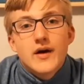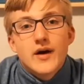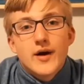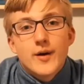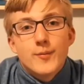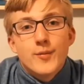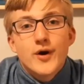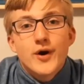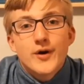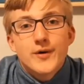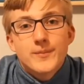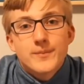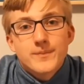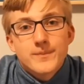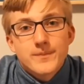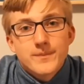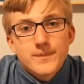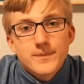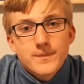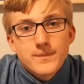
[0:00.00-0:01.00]
part
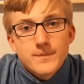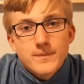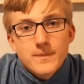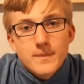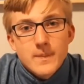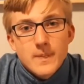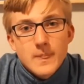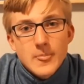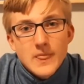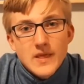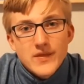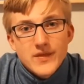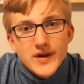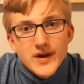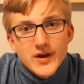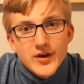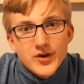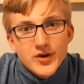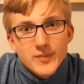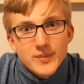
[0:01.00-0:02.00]
that I
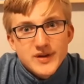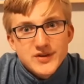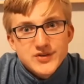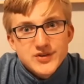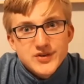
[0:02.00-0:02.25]
already mentioned,